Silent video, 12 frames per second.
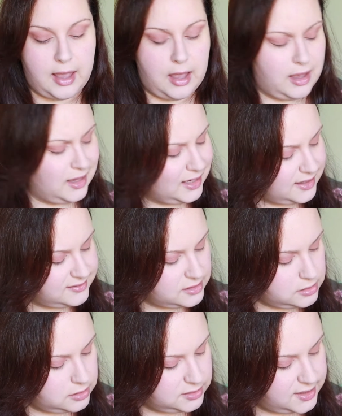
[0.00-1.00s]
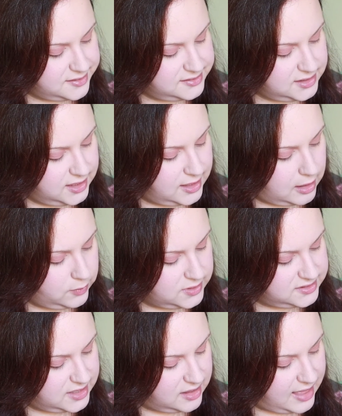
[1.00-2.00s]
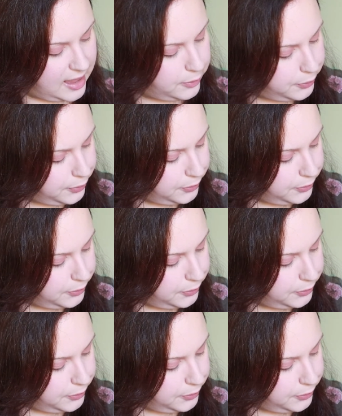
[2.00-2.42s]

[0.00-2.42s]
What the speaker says: It is a little dusty, I will say that.